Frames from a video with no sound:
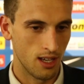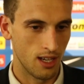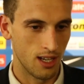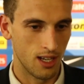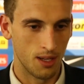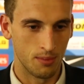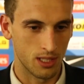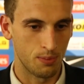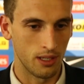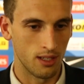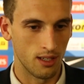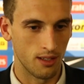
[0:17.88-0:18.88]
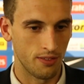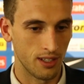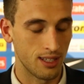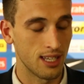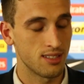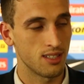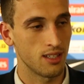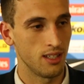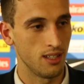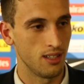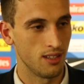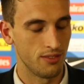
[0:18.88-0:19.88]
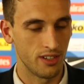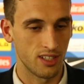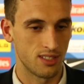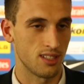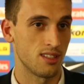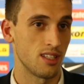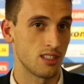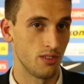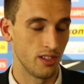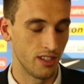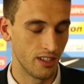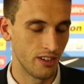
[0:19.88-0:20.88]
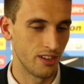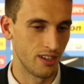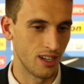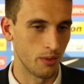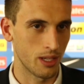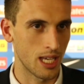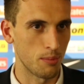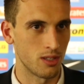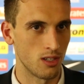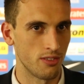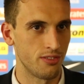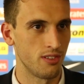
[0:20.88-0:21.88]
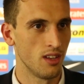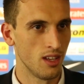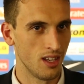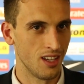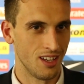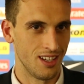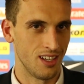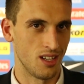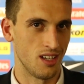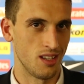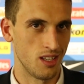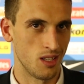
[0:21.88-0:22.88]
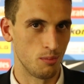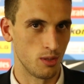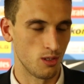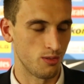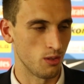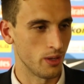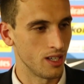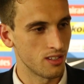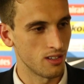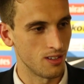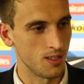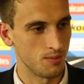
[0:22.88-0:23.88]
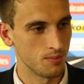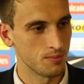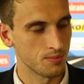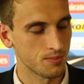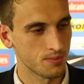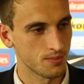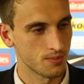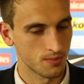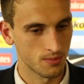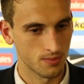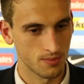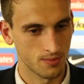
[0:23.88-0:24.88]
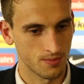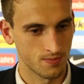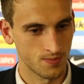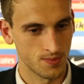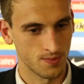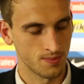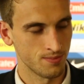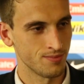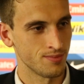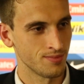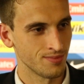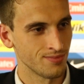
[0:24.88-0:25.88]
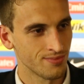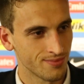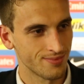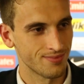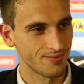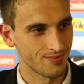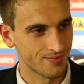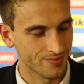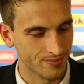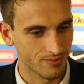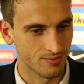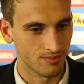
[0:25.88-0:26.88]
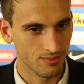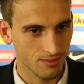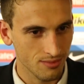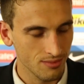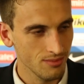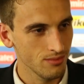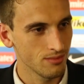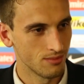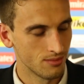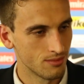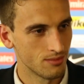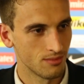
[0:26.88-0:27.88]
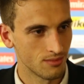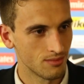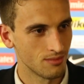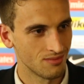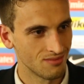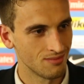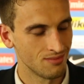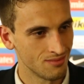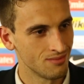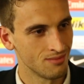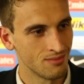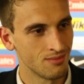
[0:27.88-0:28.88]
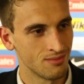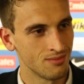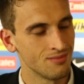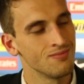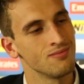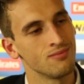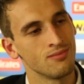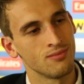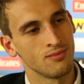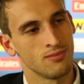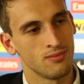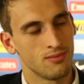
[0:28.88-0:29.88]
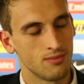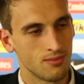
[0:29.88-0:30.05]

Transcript: Um, it's been a fantastic year, very successful year, and uh, we capped it off in a in a beautiful way tonight. Obviously, congratulations on your selection to the Socceroos preliminary squad for the World Cup obviously